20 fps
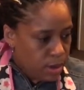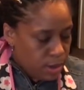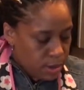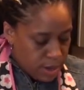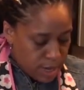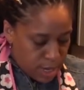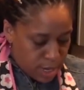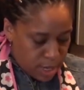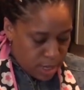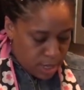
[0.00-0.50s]

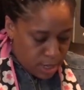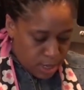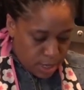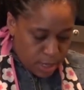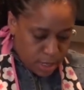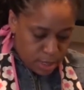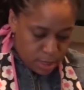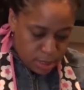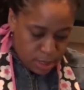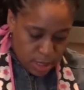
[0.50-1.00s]
Alright, and then
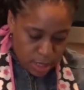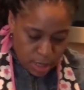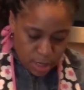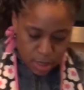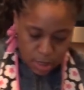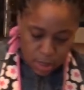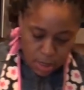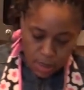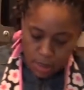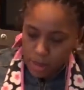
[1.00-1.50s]
let's take
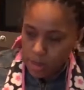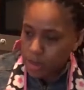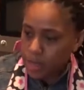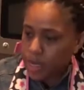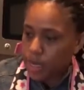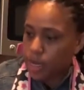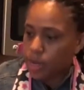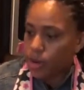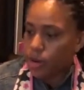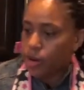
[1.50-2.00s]
another
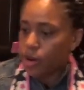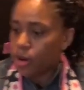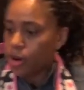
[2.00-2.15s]
look at